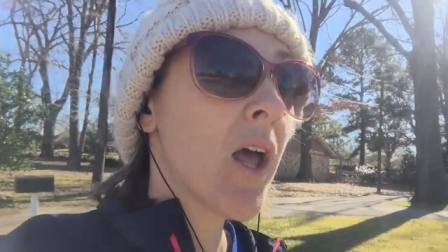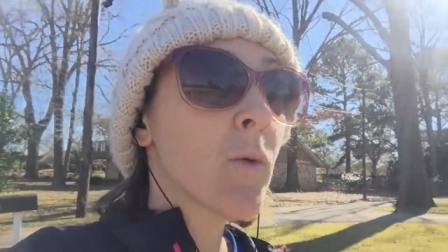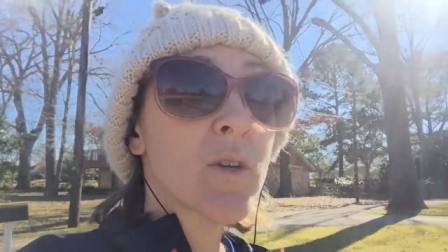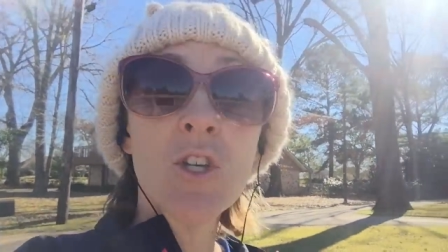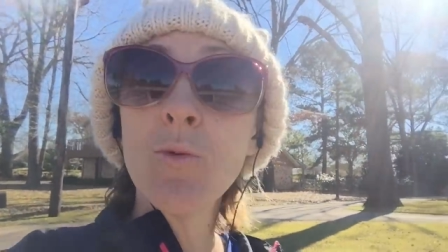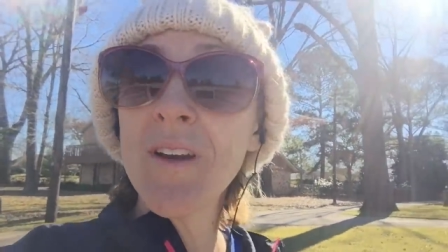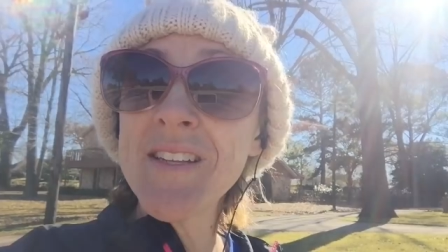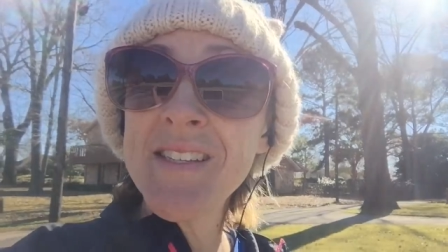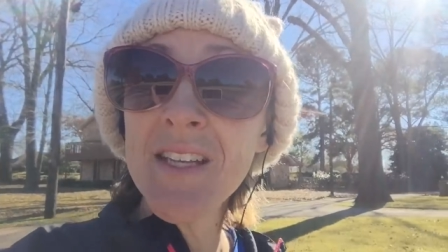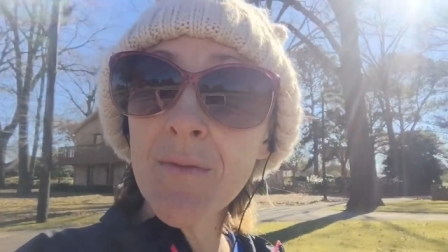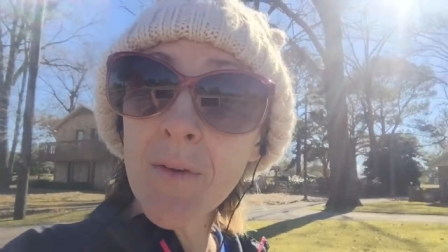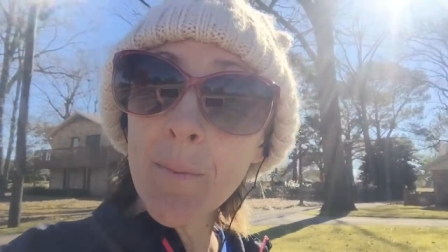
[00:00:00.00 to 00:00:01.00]
what you want to
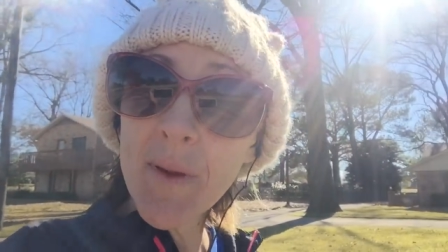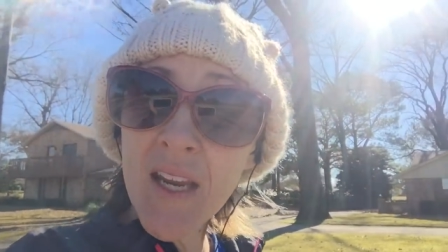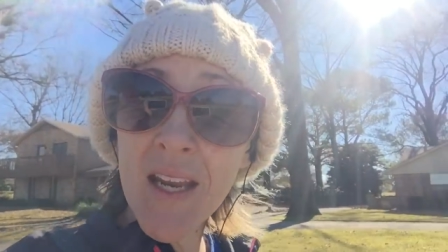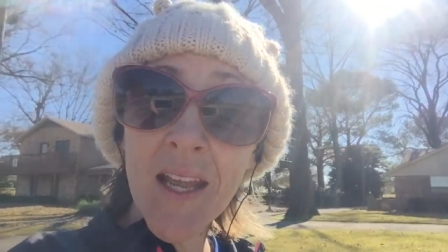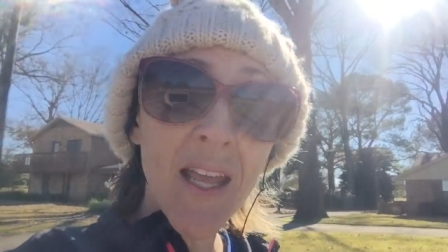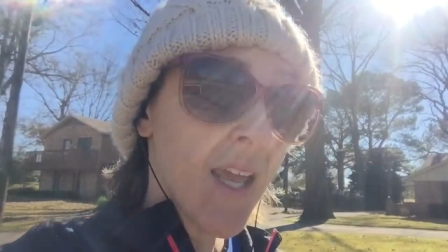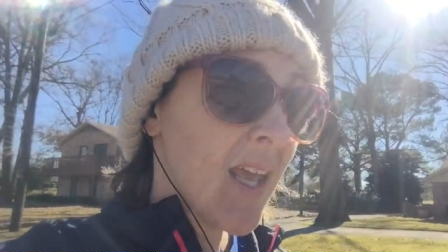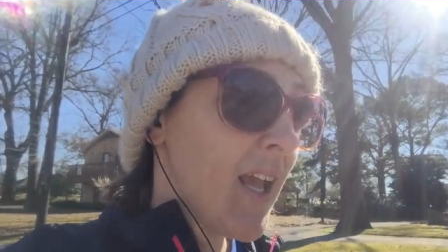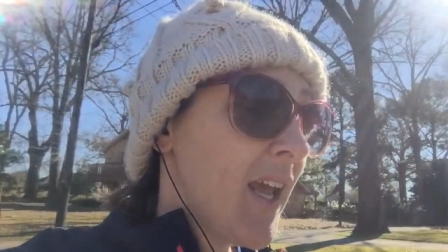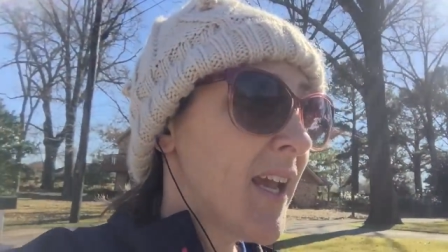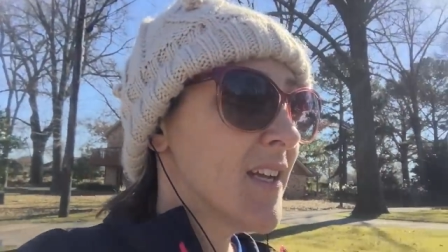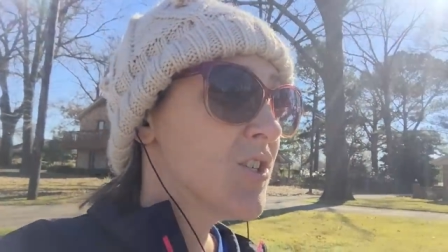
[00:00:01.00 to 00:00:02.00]
see from me
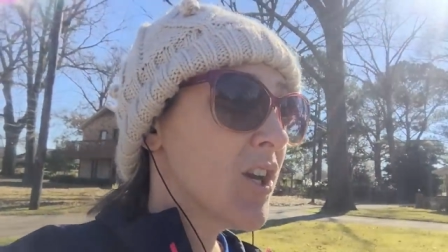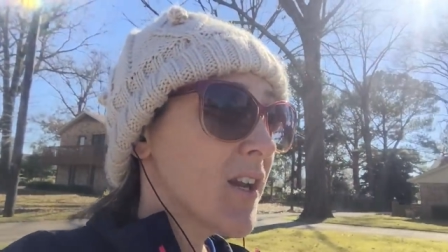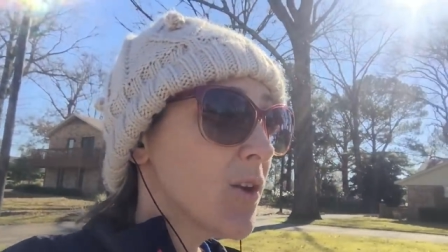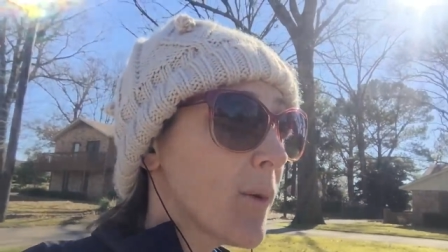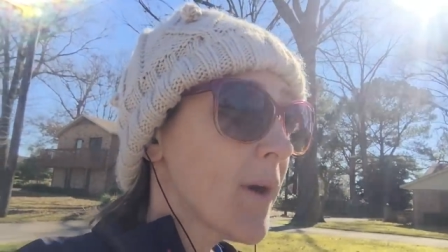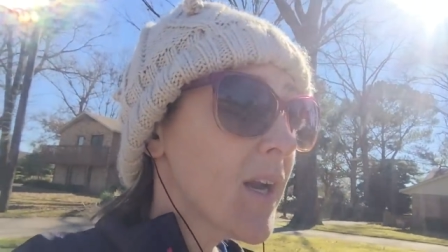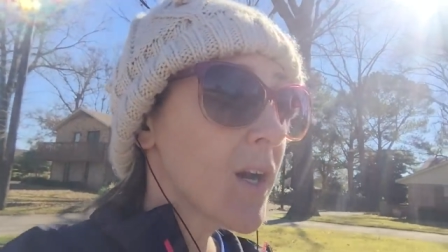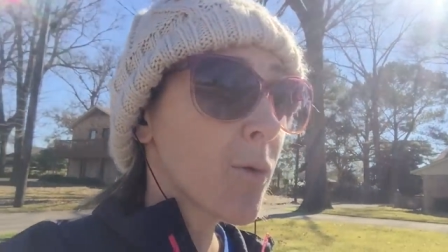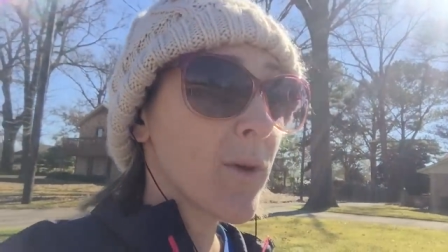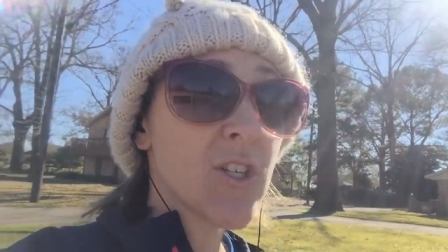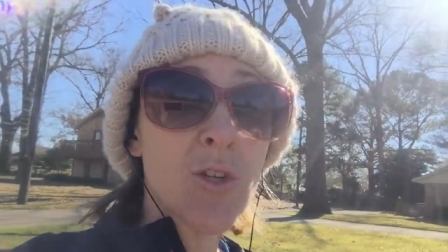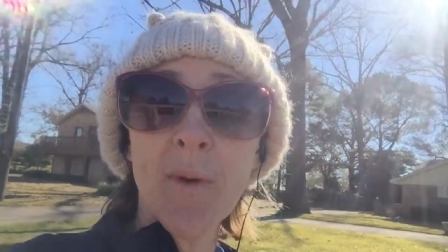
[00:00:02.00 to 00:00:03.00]
in January or
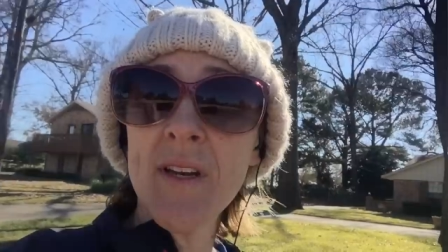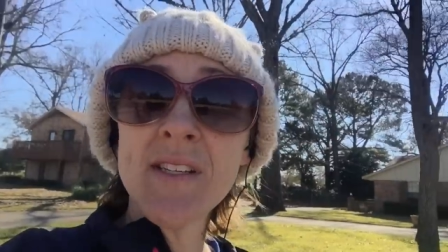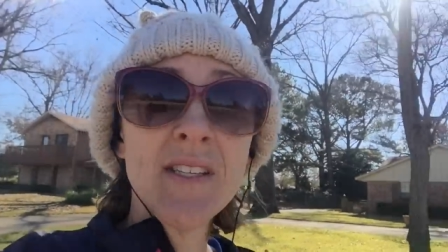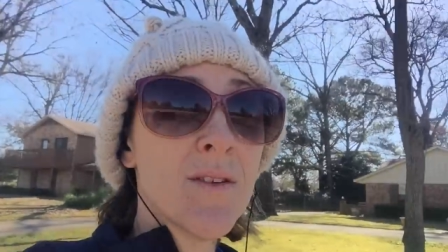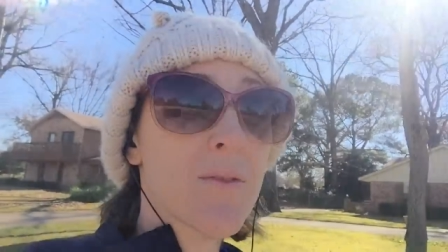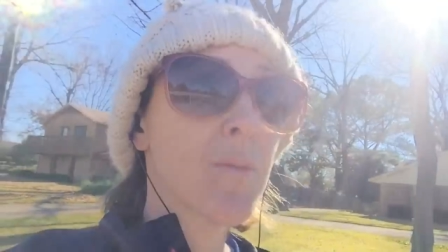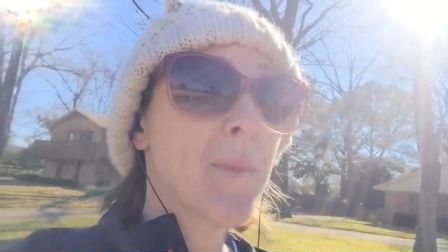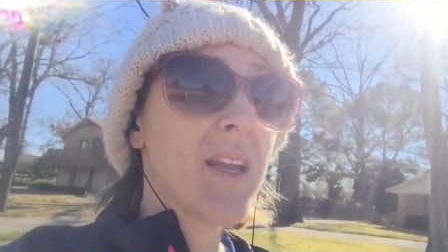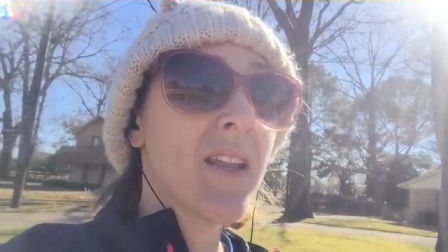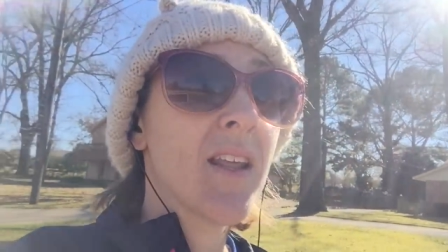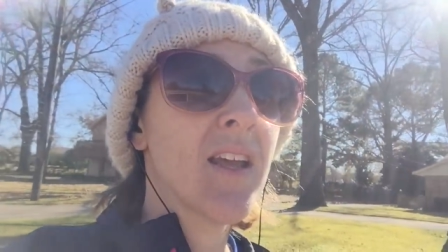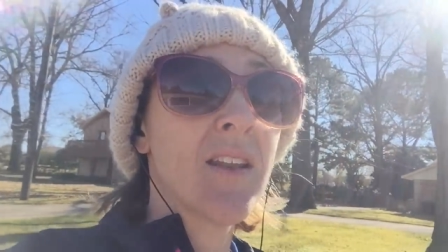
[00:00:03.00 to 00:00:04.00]
what you want to see from me
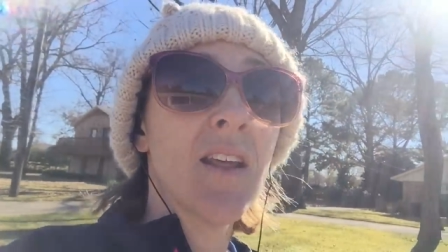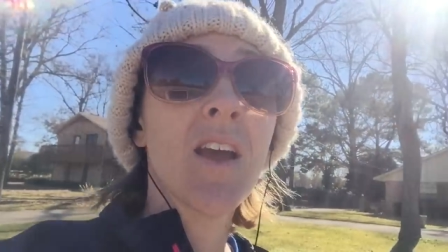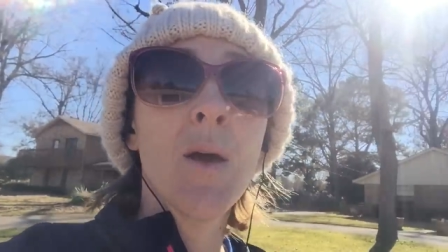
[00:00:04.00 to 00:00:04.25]
in, in the